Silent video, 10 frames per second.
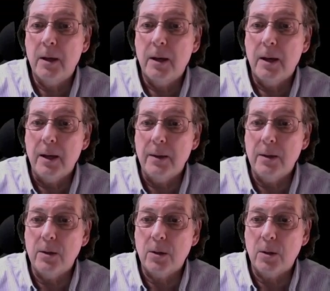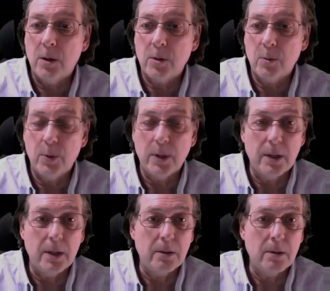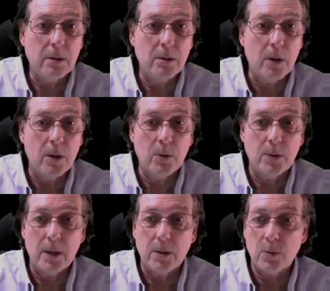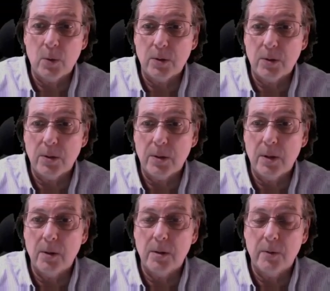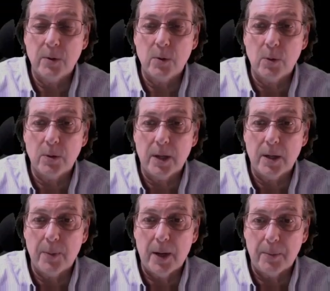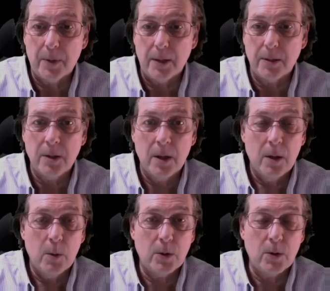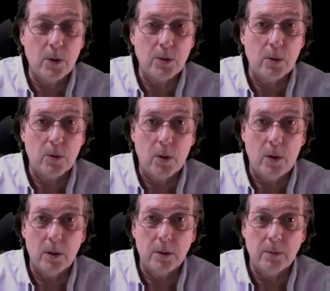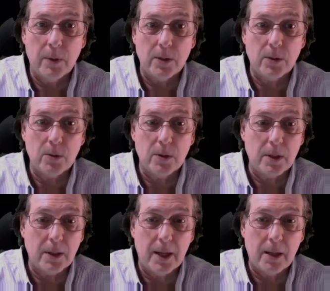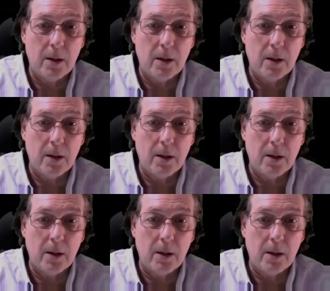And then you can also bring in your other data sources and their individual data pipelines, which are also crawled and registered in the catalog.